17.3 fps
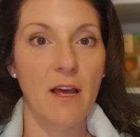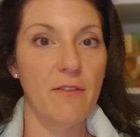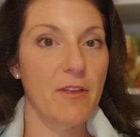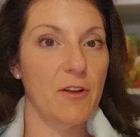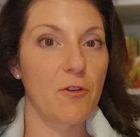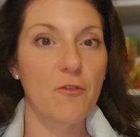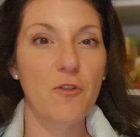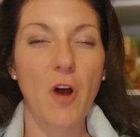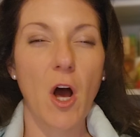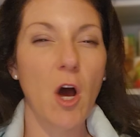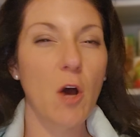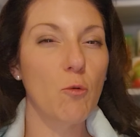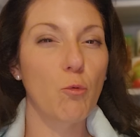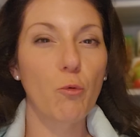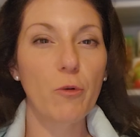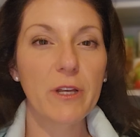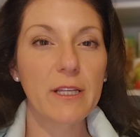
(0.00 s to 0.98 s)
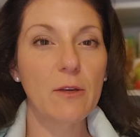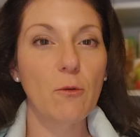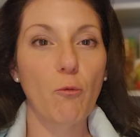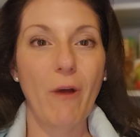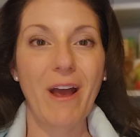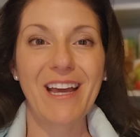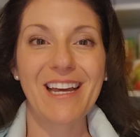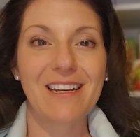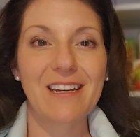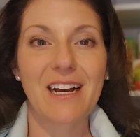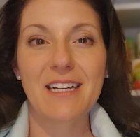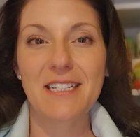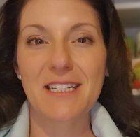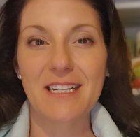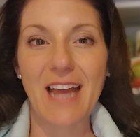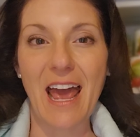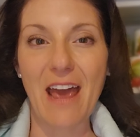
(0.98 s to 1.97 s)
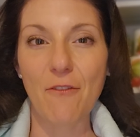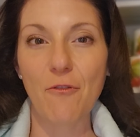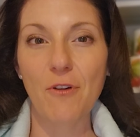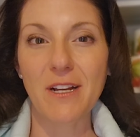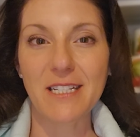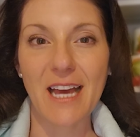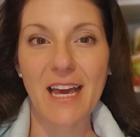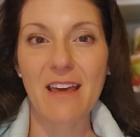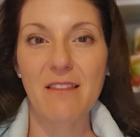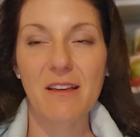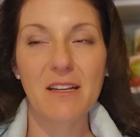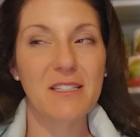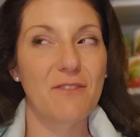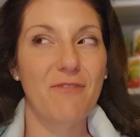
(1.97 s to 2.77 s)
that are not really recognized in everyday things.